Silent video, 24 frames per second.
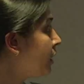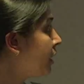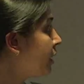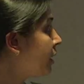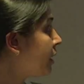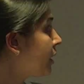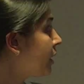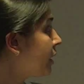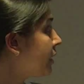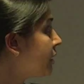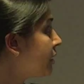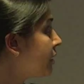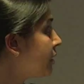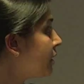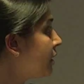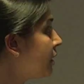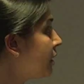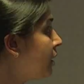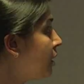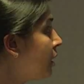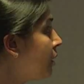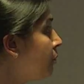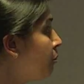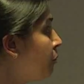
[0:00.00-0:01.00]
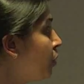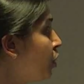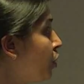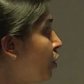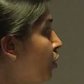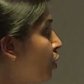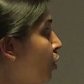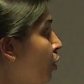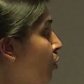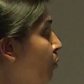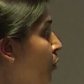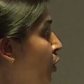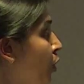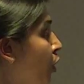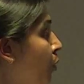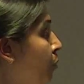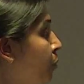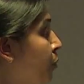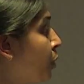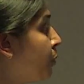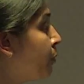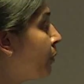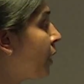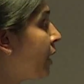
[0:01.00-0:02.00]
cases in
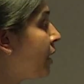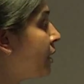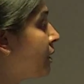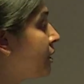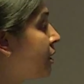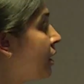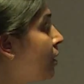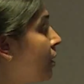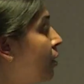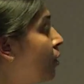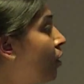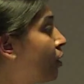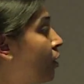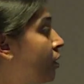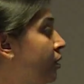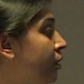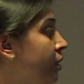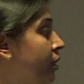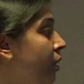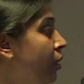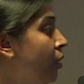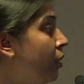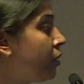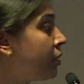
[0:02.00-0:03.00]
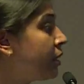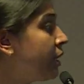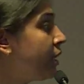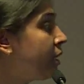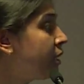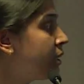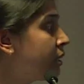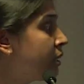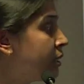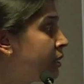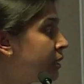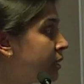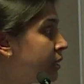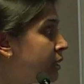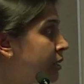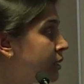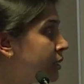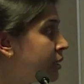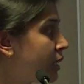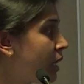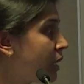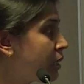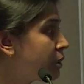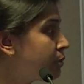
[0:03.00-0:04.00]
immunocompromised and organ
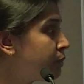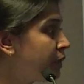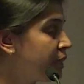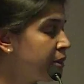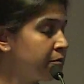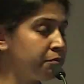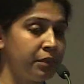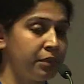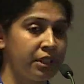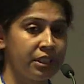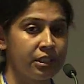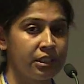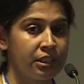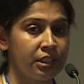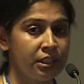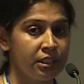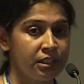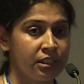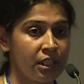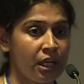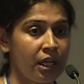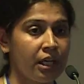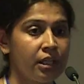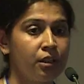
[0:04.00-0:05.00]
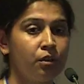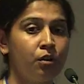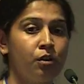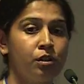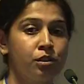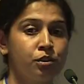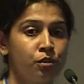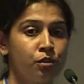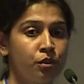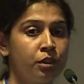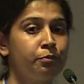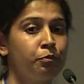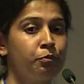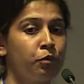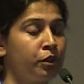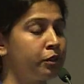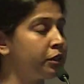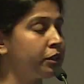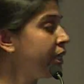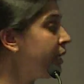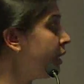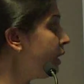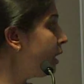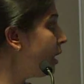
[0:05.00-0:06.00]
transplant patients are also
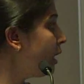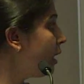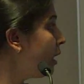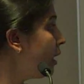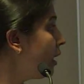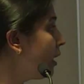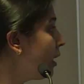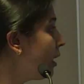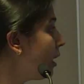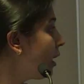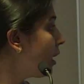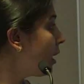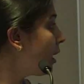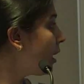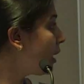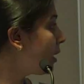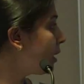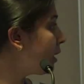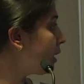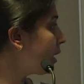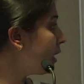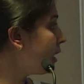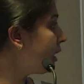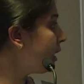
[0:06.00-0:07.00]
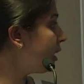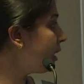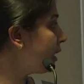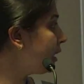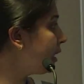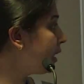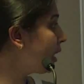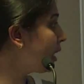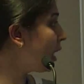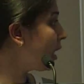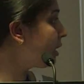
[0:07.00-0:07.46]
reported. And in India,